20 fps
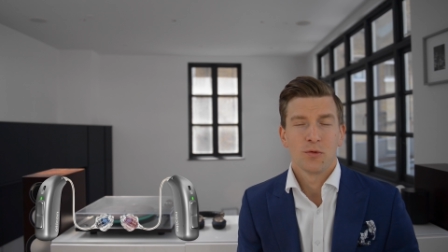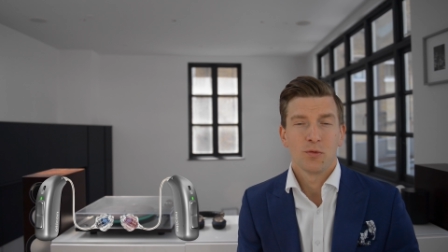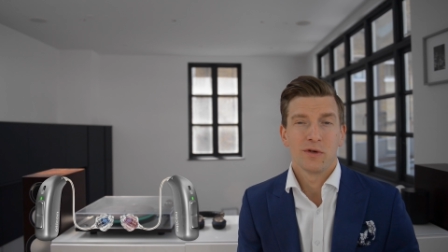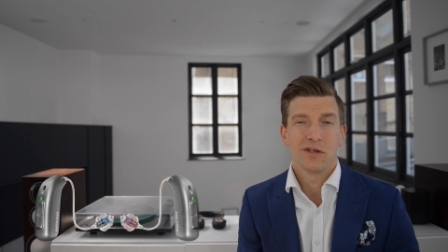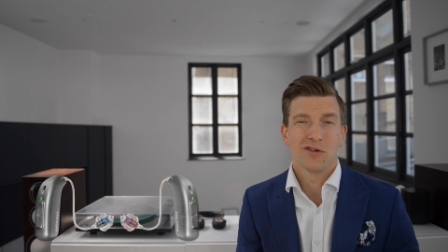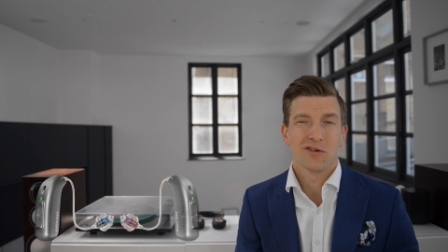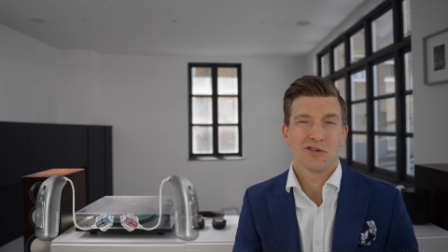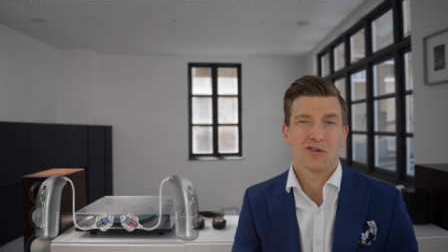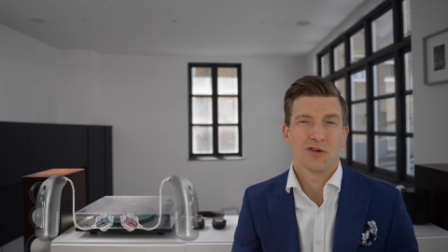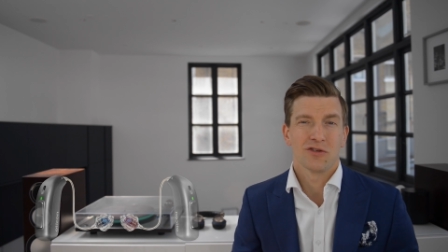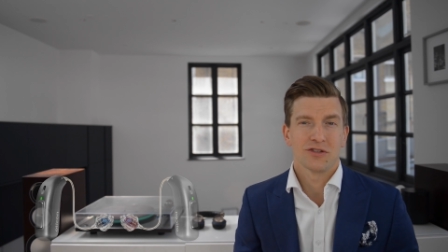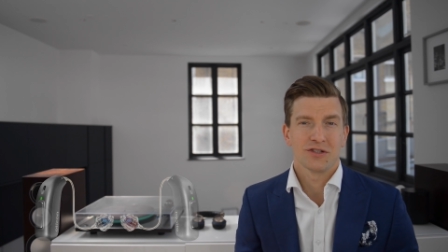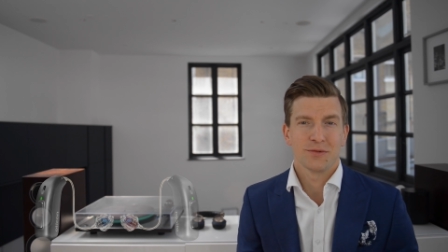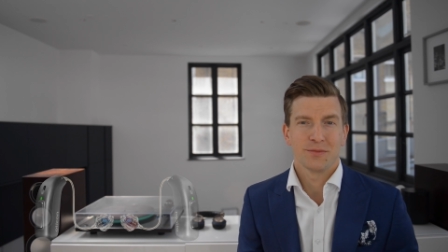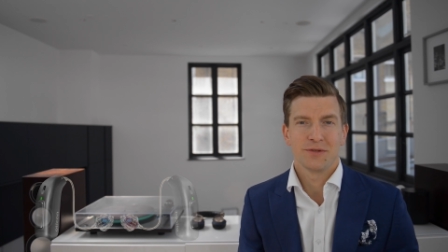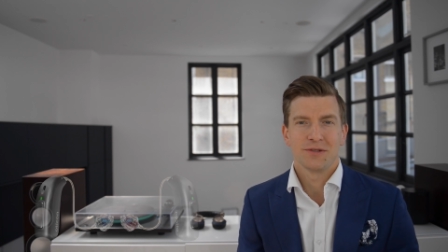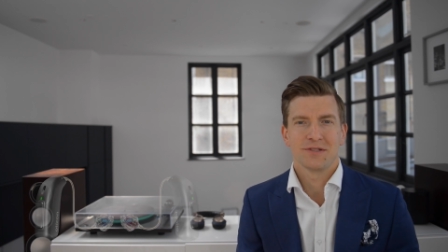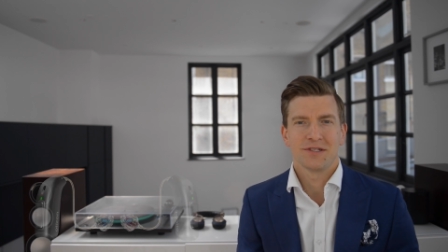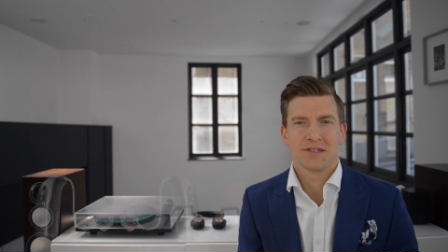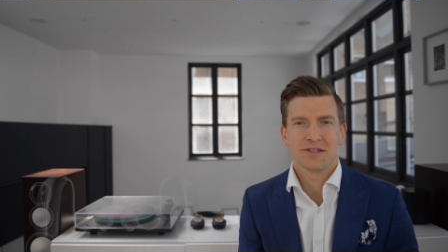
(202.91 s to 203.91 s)
we're not
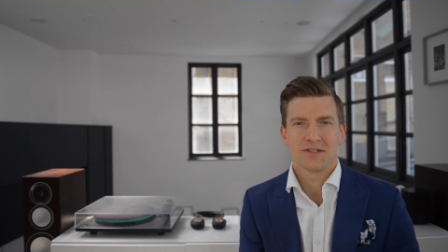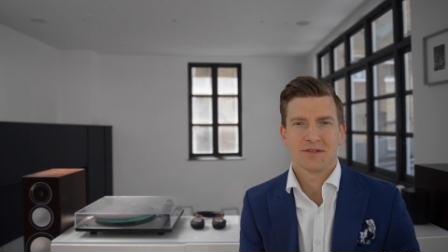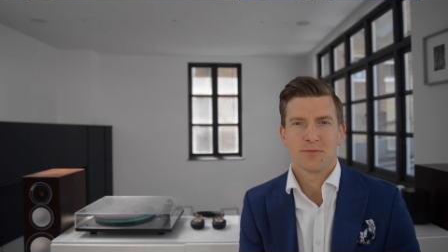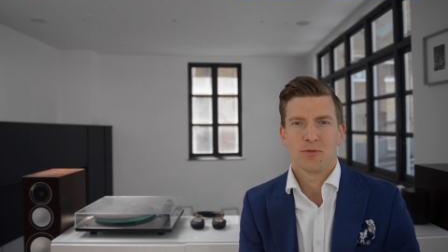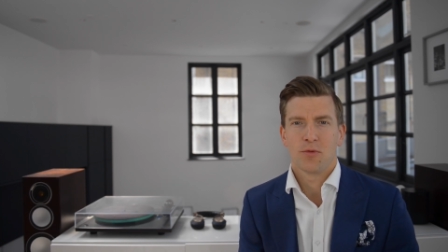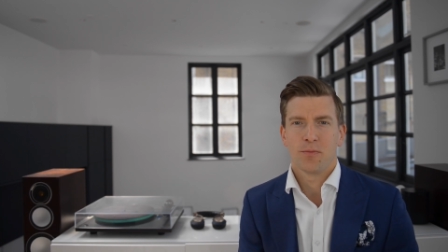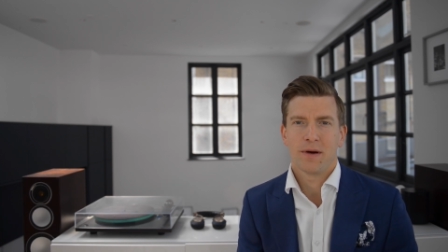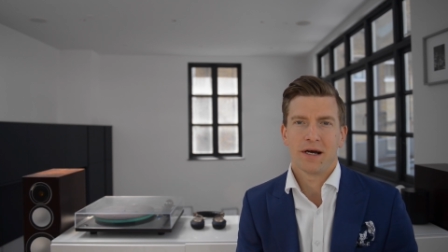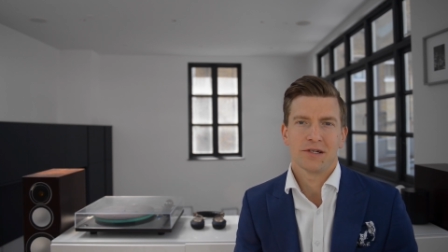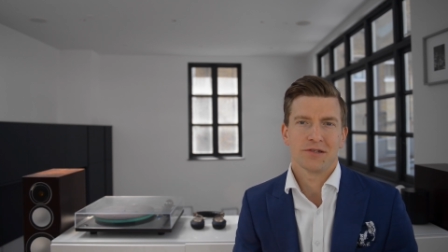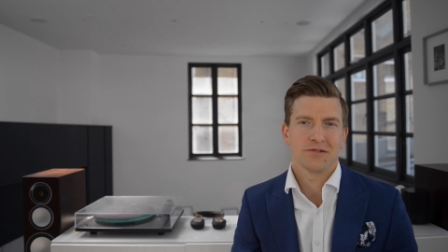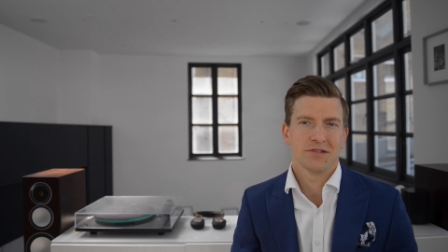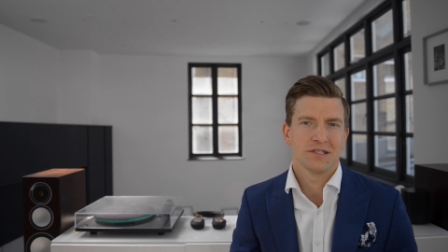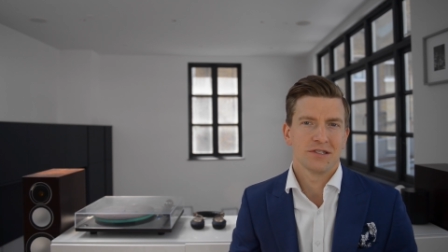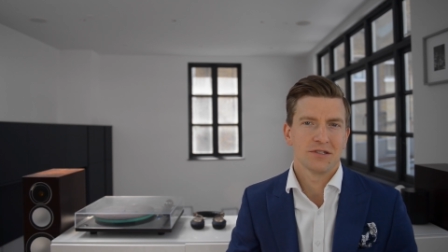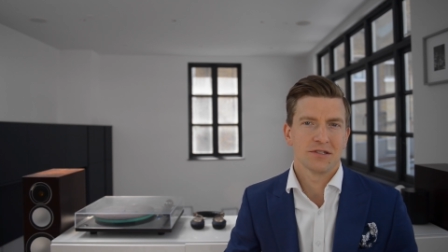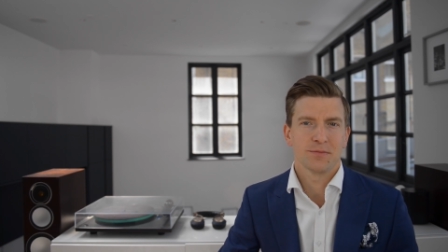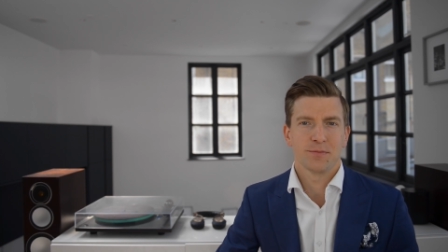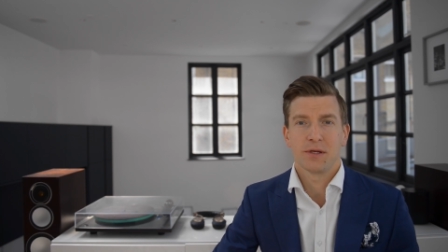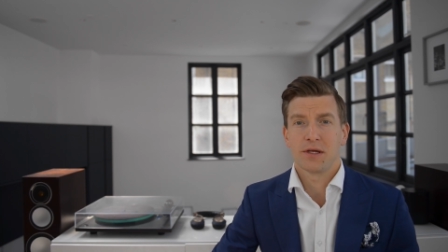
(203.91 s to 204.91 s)
contributing to more batteries
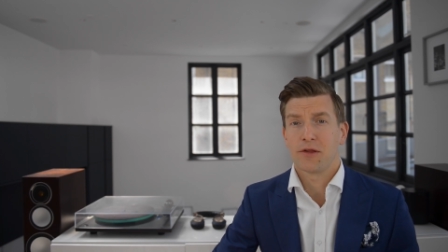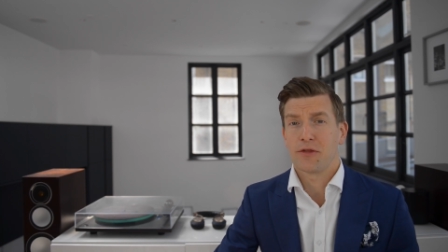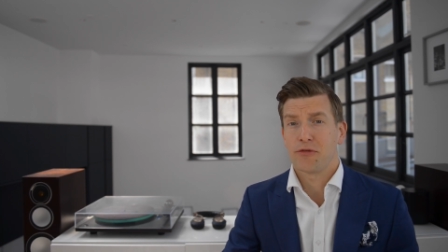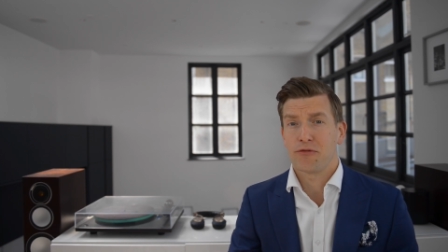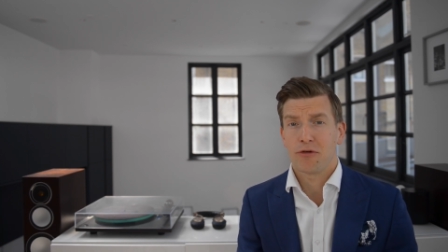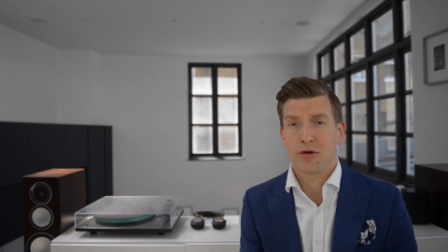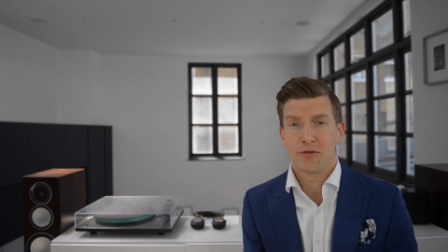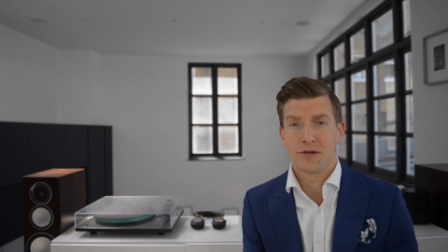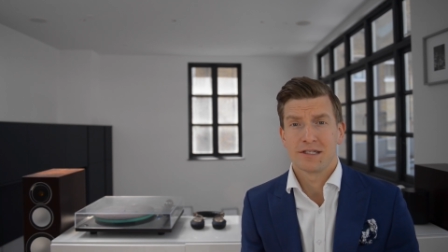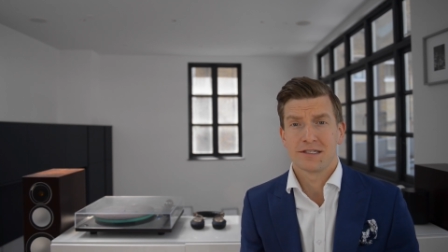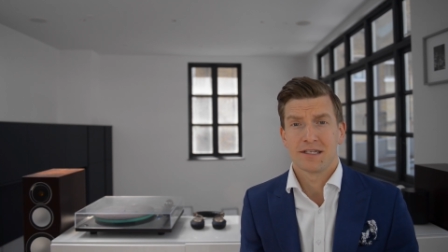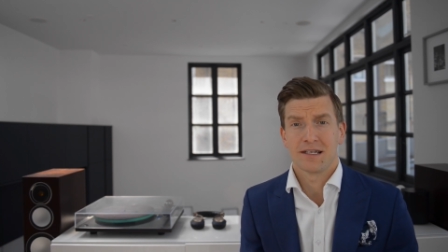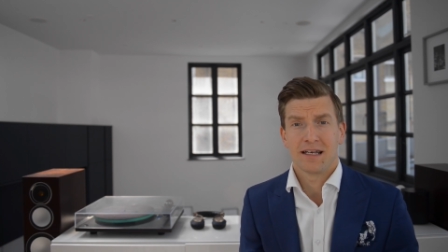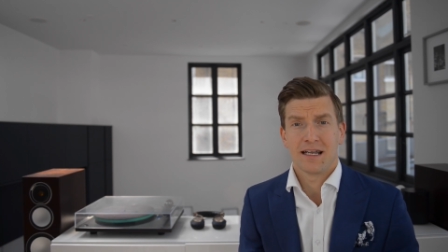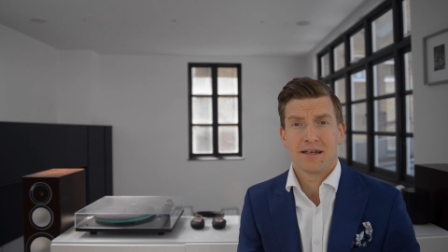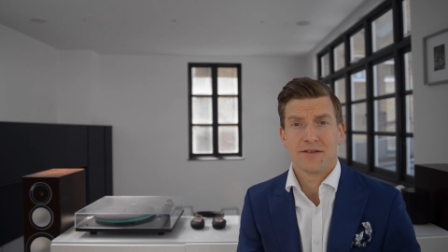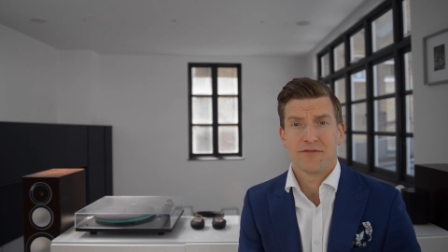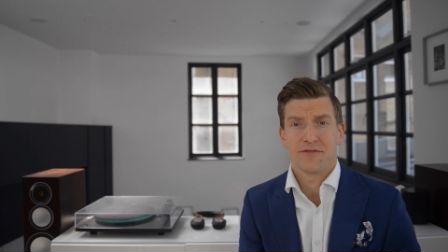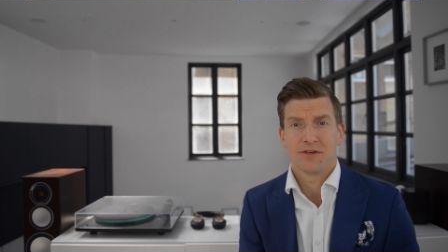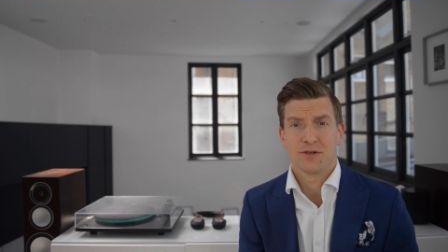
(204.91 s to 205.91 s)
just being thrown into
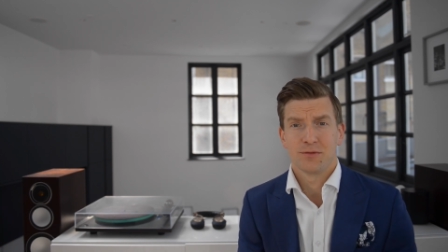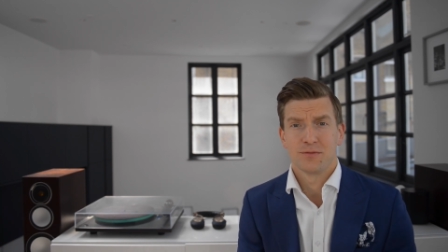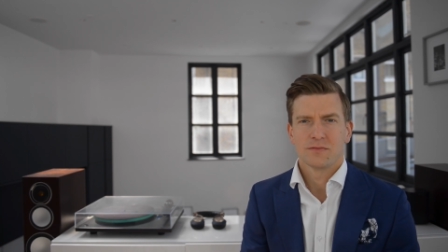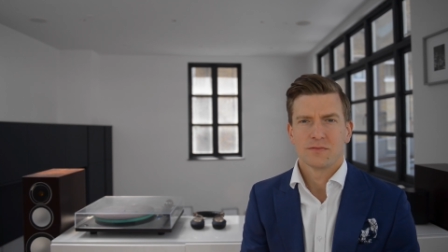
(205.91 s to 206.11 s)
landfill.